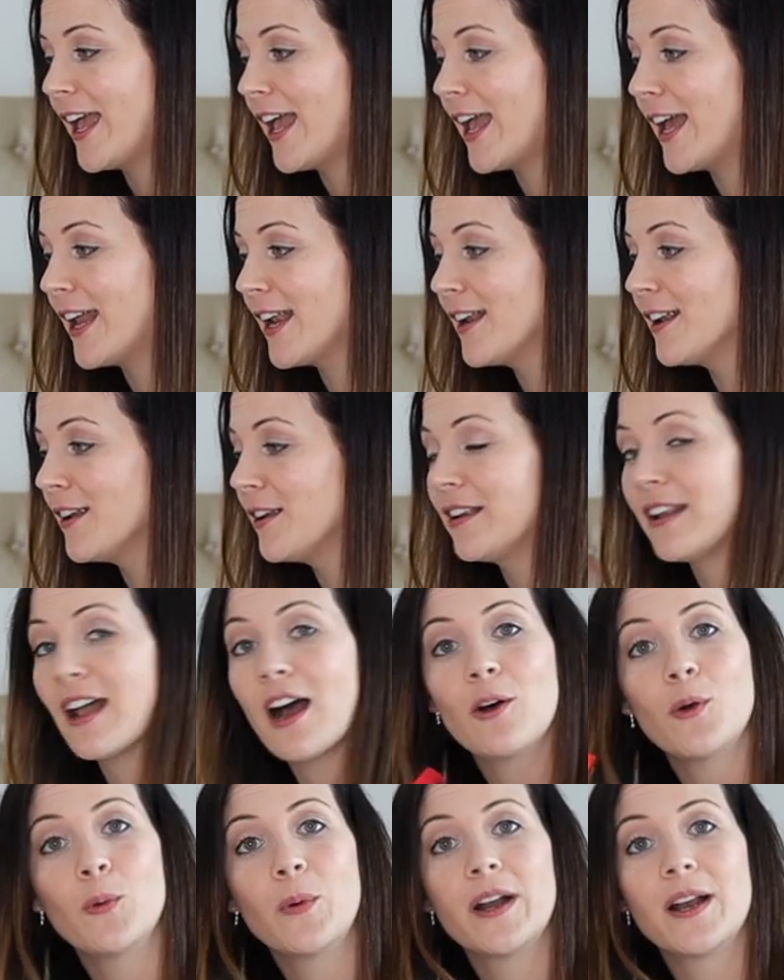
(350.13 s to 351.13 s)
And
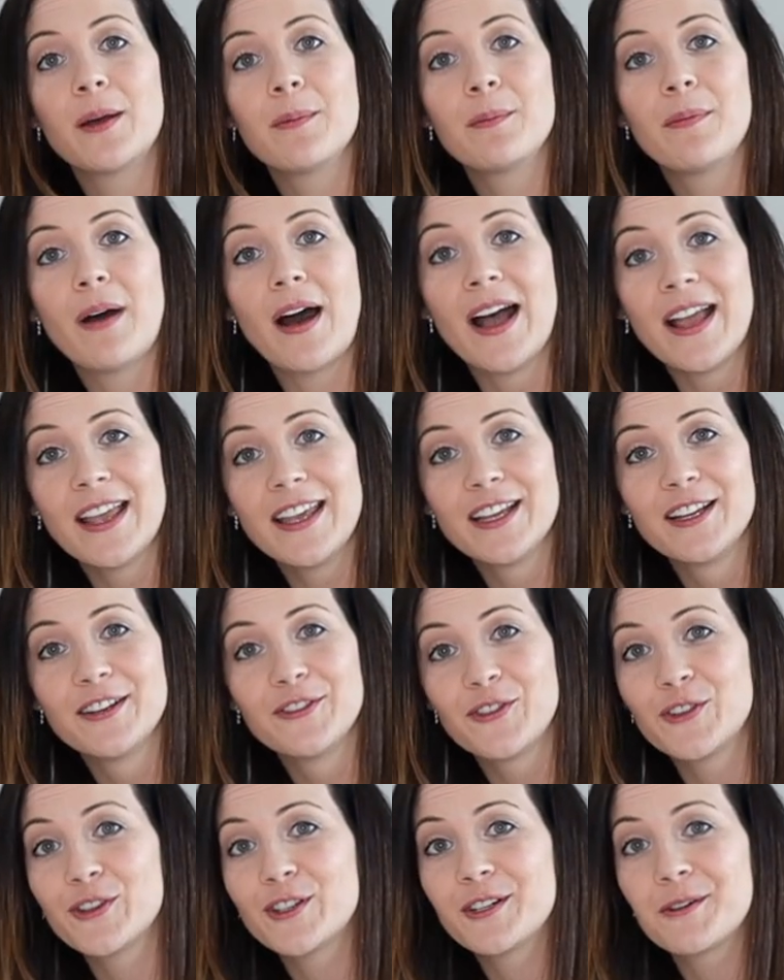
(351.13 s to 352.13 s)
now when I'm buying
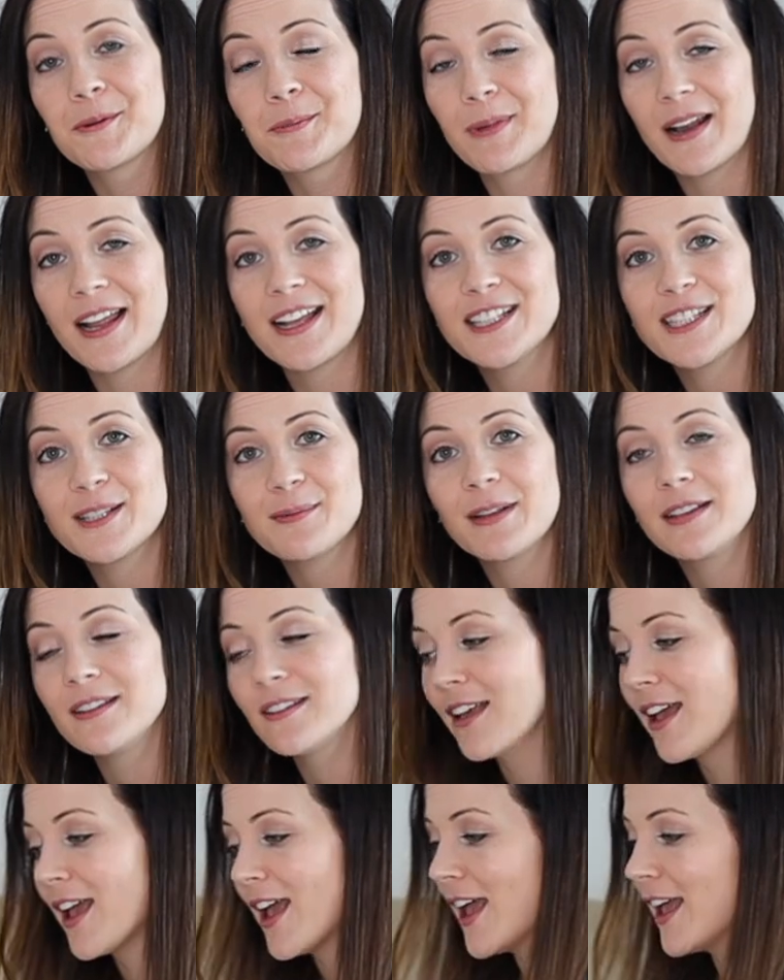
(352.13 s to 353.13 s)
for a
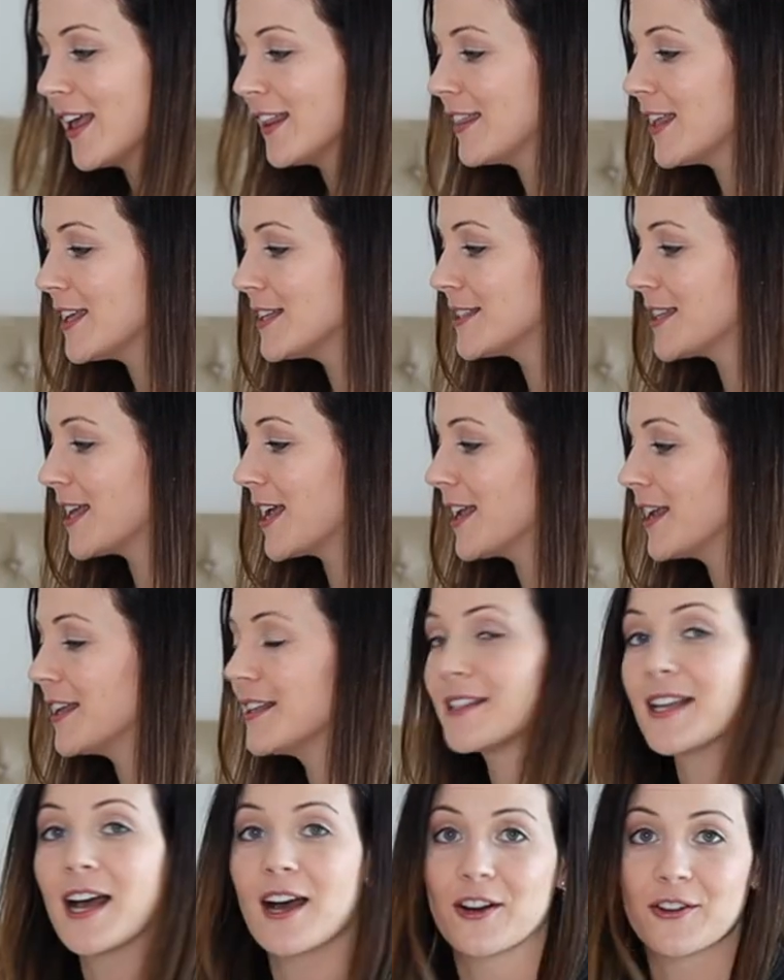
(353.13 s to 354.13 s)
placement, they say
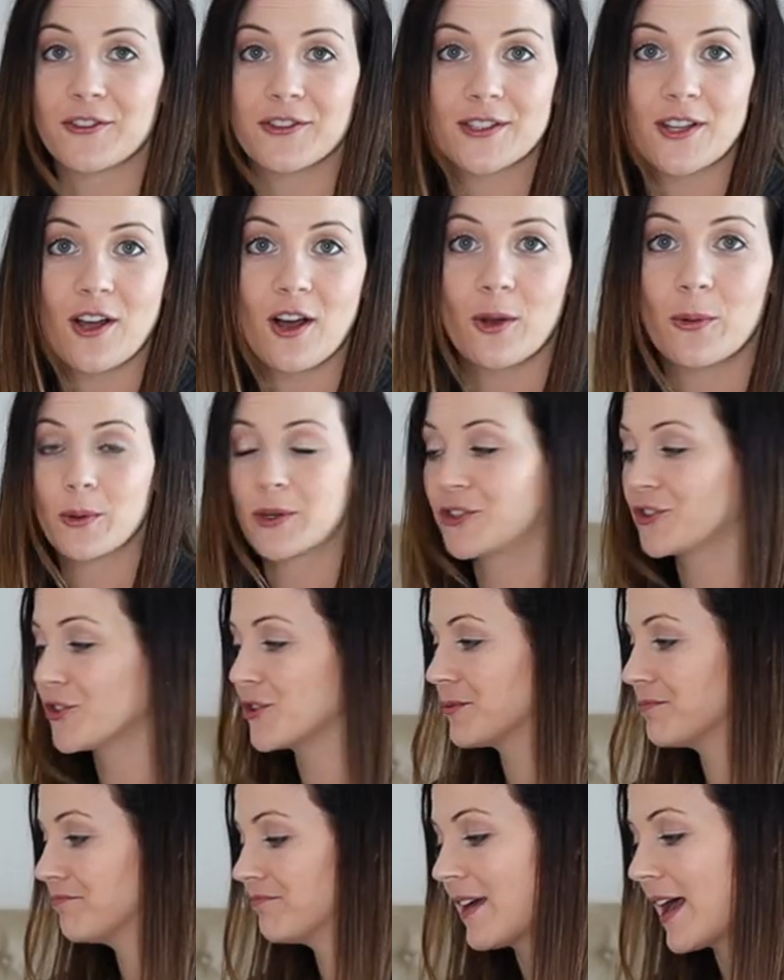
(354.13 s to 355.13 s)
it's out of stock,
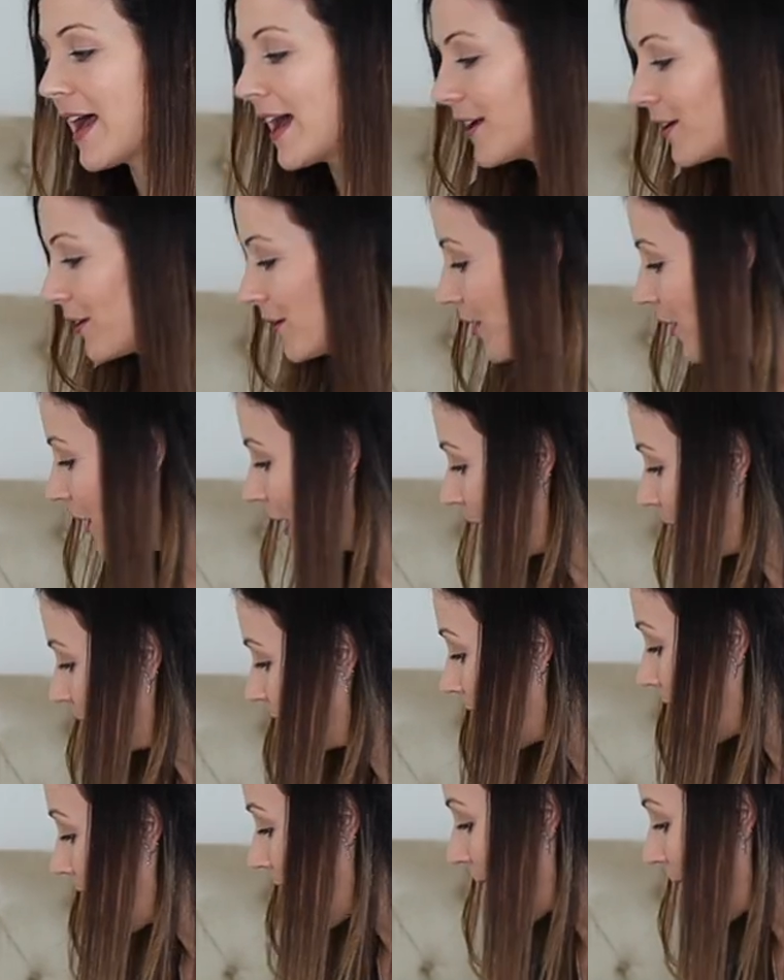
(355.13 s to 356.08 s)
which I don't know how that